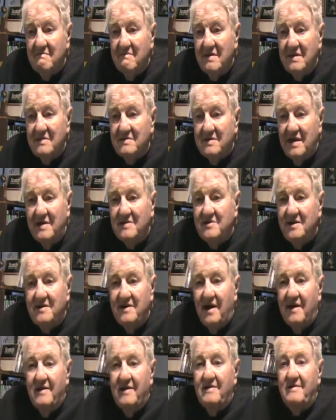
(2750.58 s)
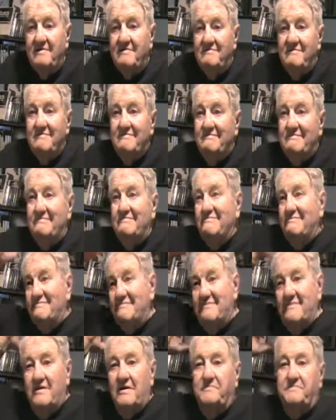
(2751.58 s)
is educated
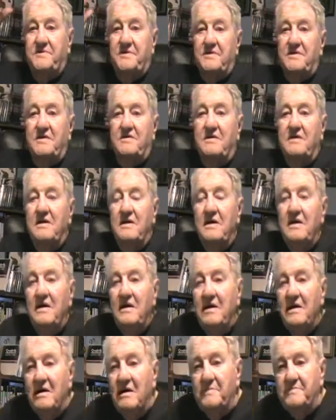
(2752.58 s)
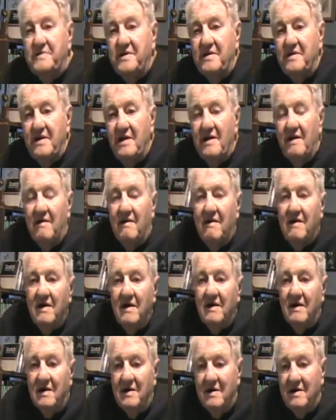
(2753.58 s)
up to
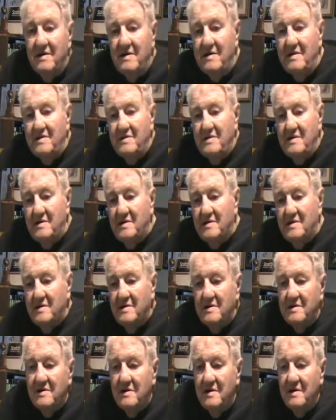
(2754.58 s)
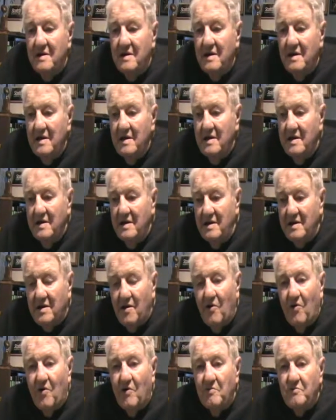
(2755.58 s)
there in
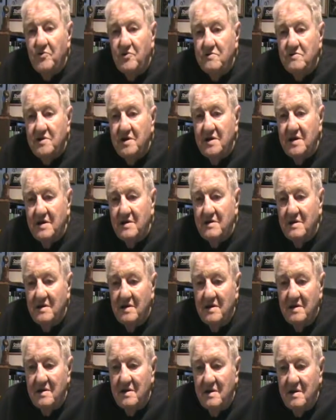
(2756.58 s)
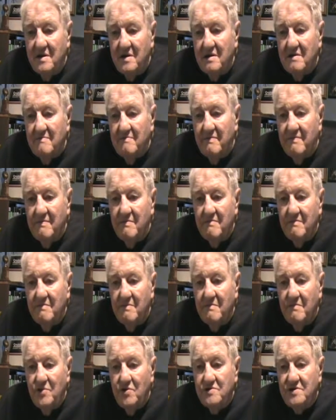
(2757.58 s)
choral music and
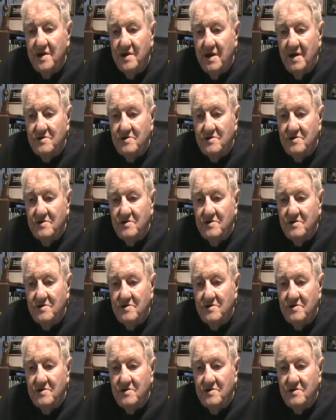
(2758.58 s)
music